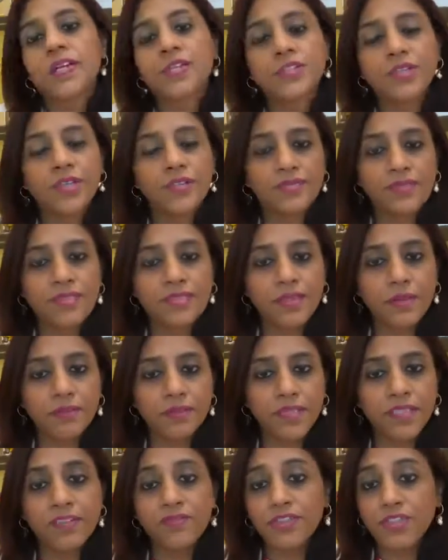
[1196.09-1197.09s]
So if it's
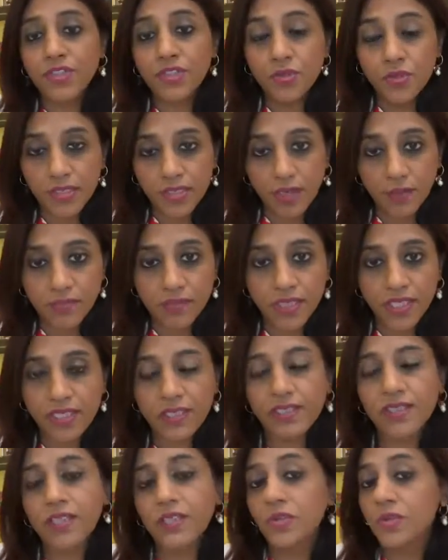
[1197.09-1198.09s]
a new
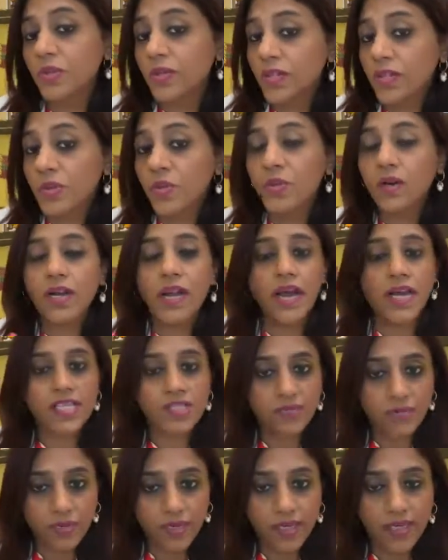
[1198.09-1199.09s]
subject, then you can go and
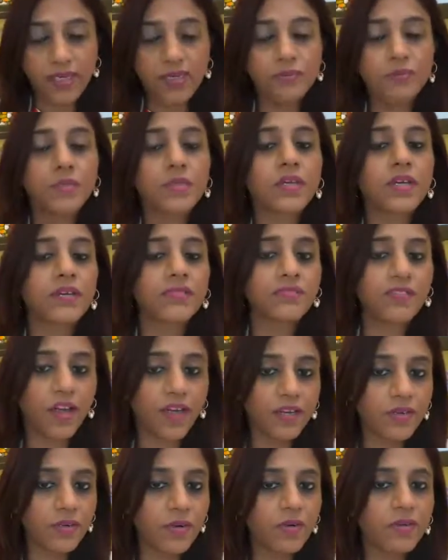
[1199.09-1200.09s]
ask for help. You can
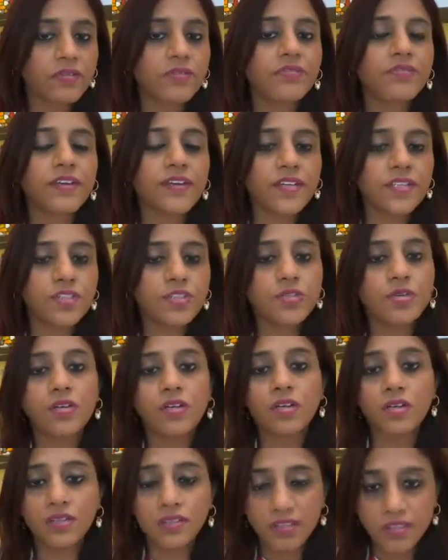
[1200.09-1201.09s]
find out ways to
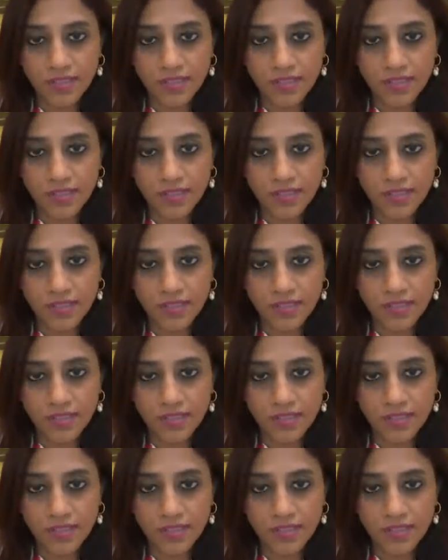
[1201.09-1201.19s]
learn